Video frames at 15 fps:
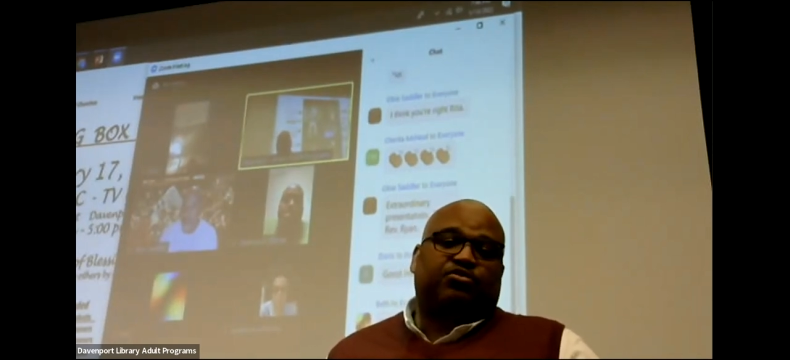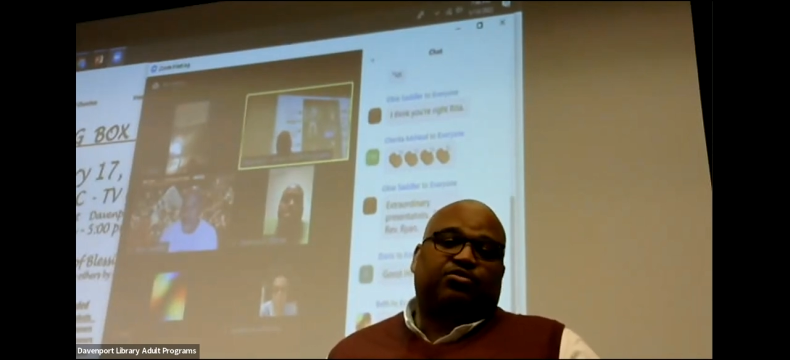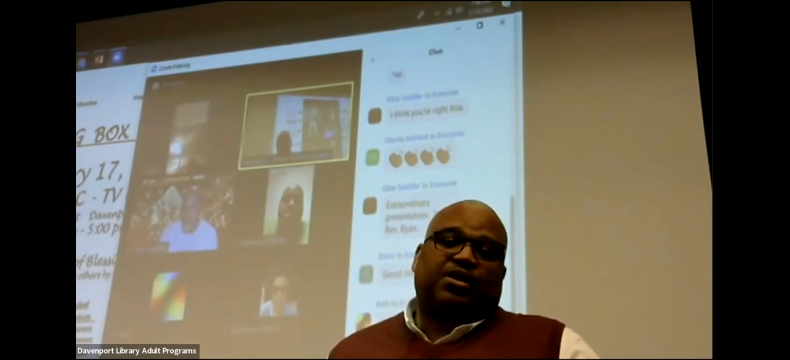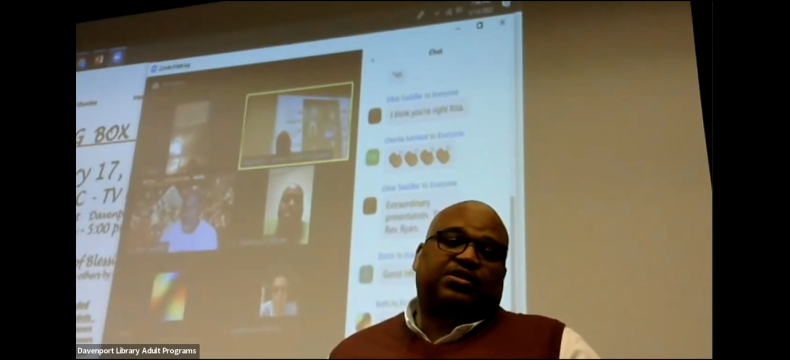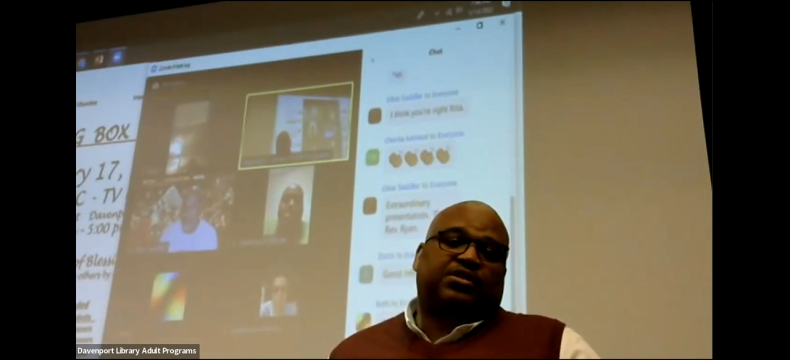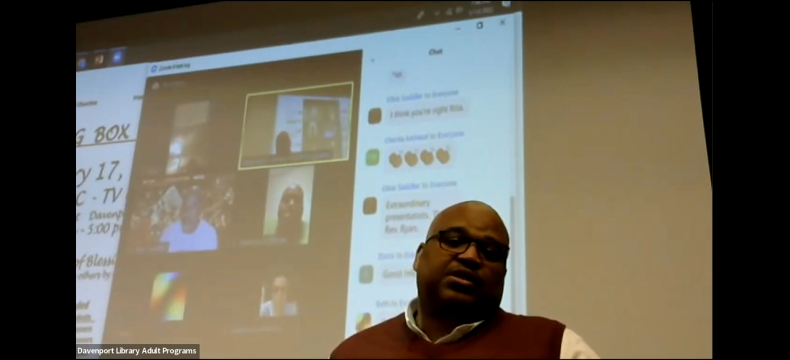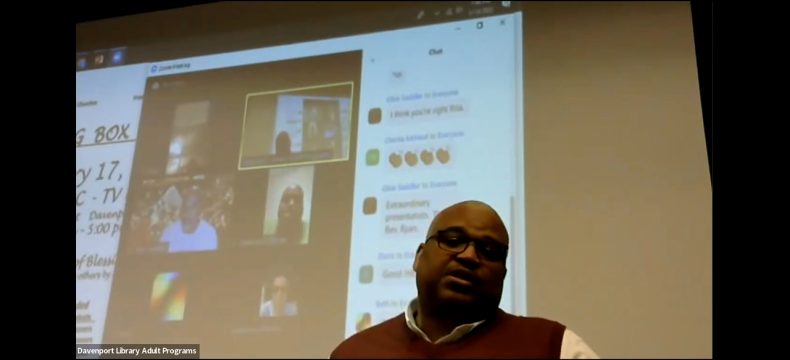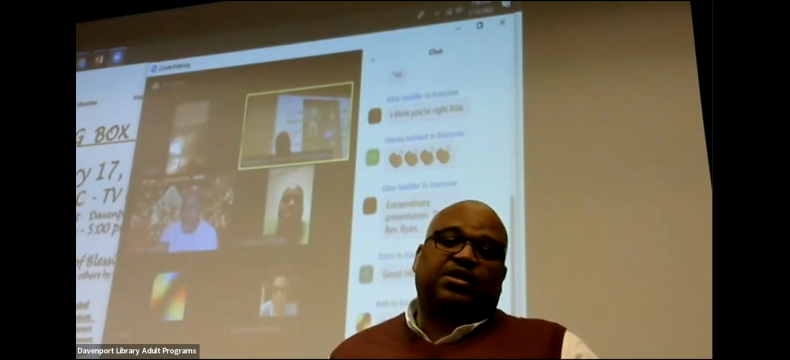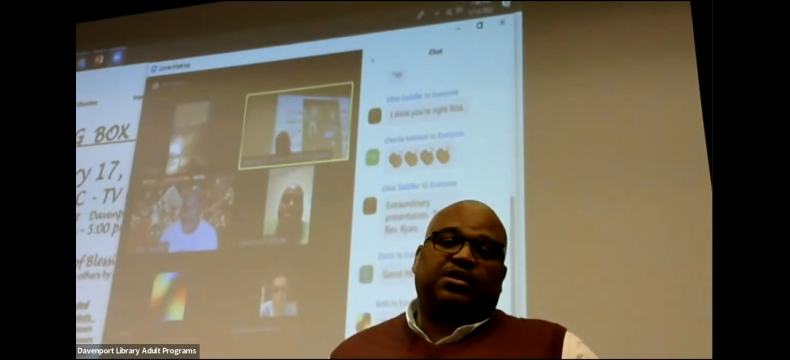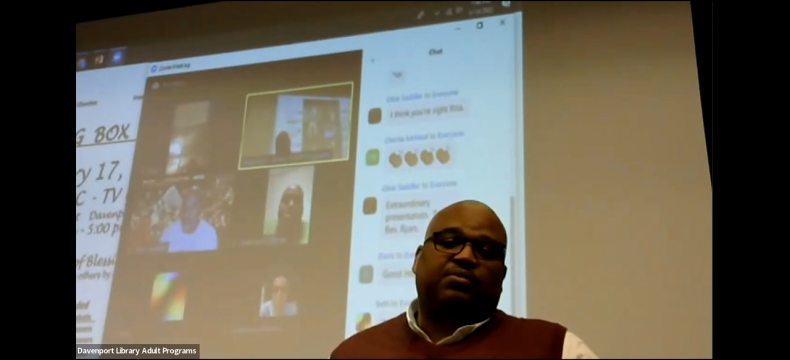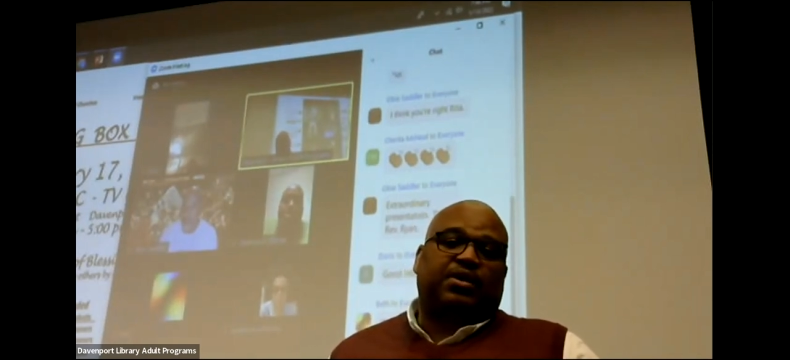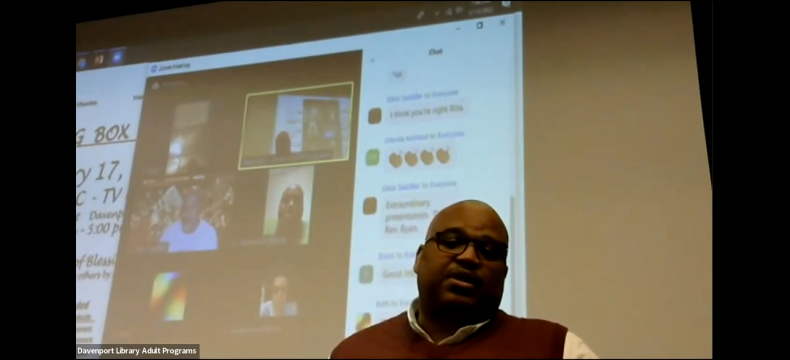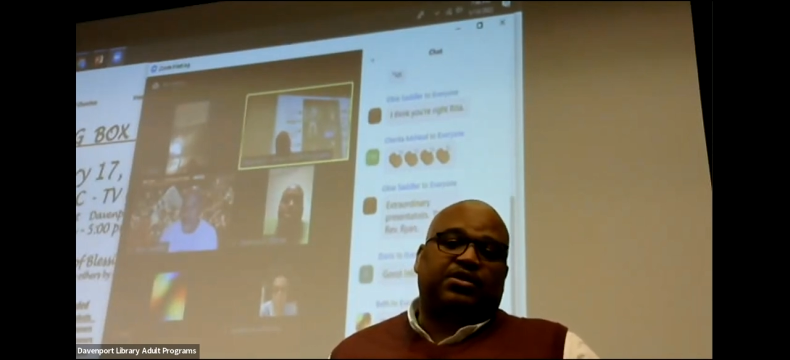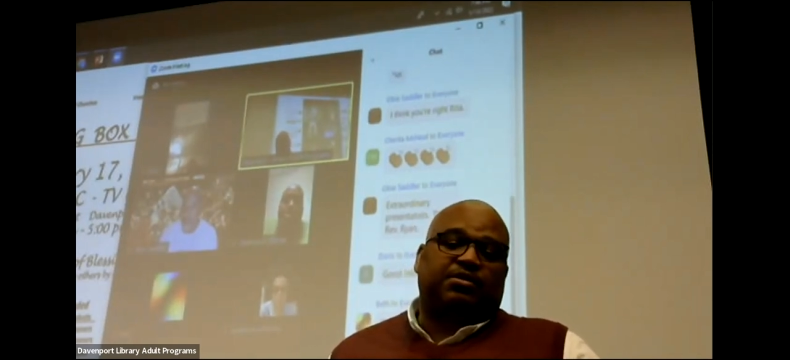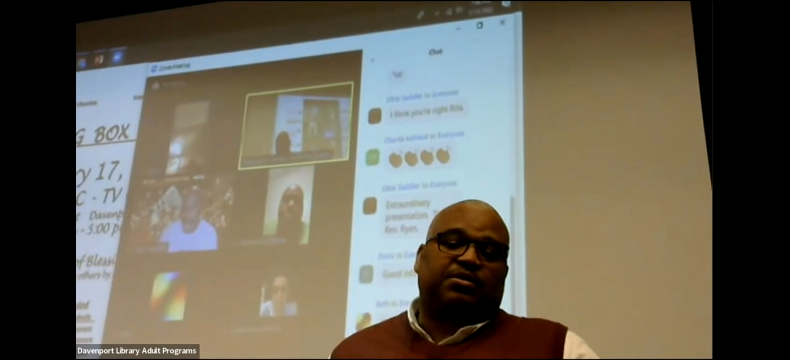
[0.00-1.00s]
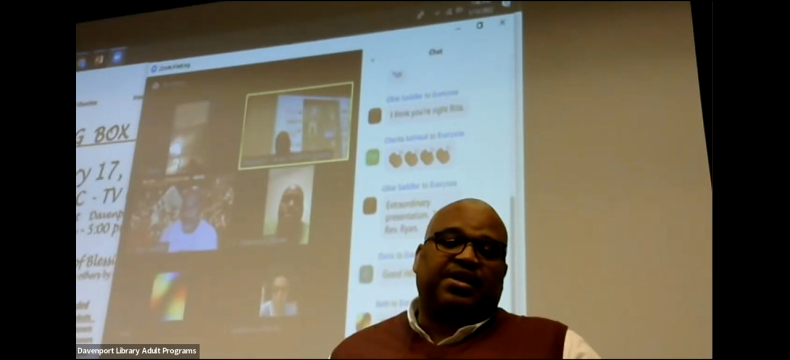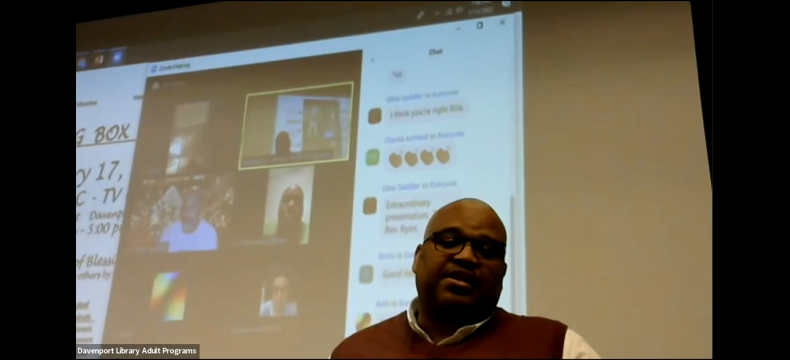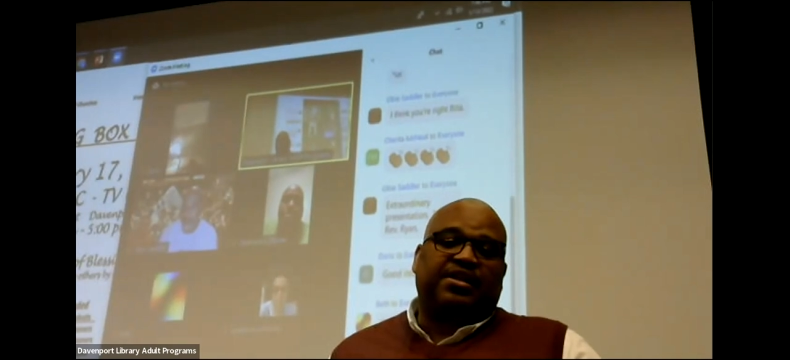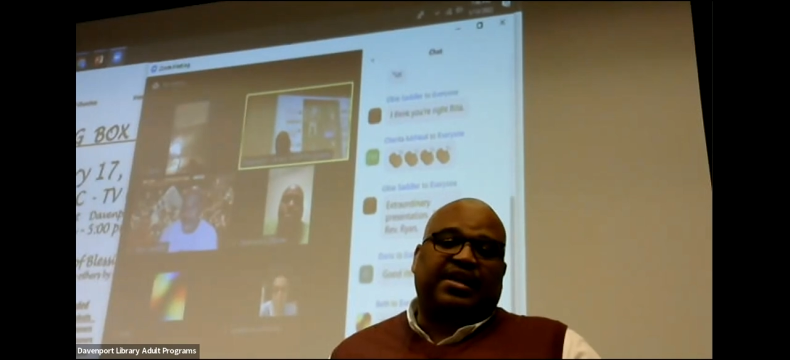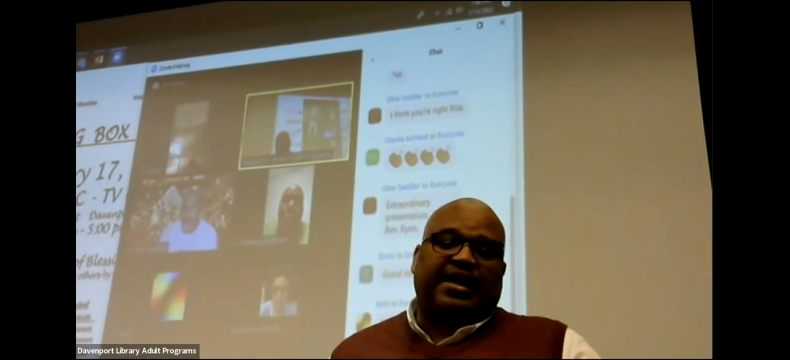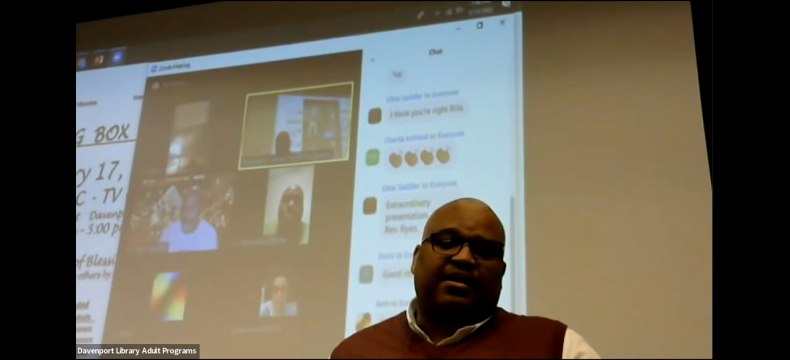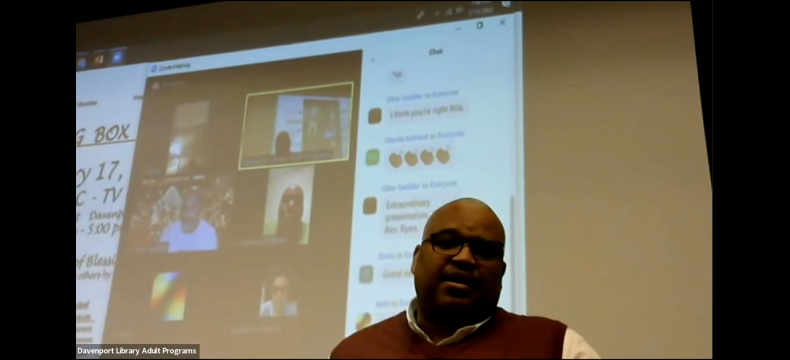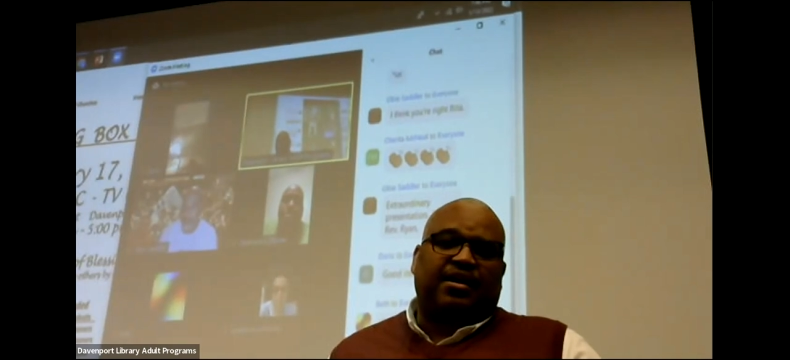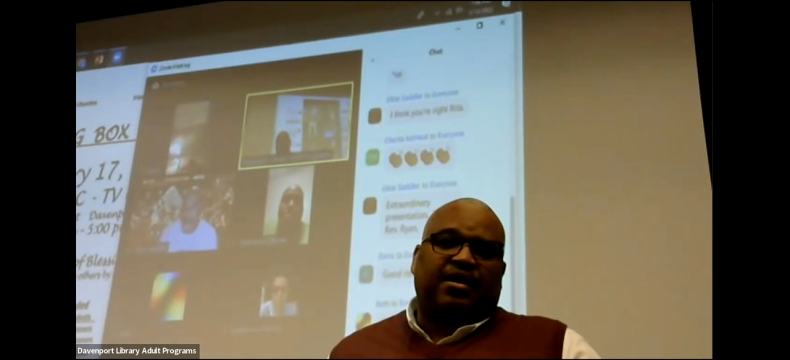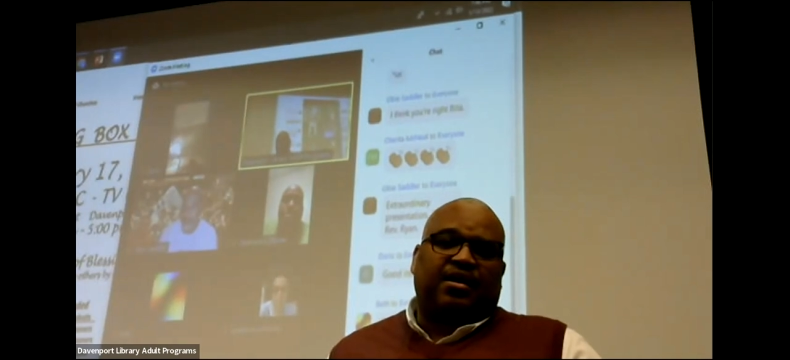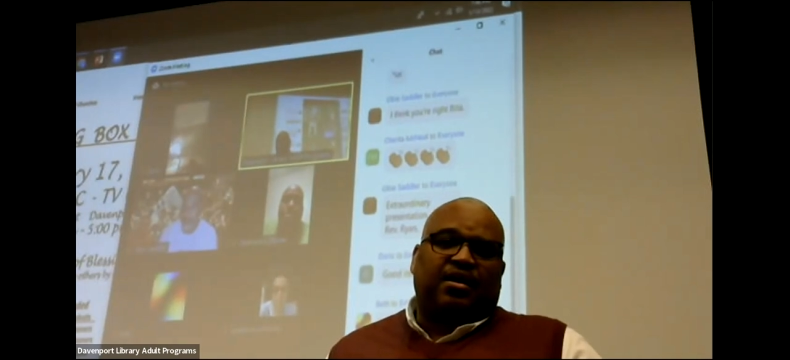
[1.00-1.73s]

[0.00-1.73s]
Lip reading: entrusted anyone to be that.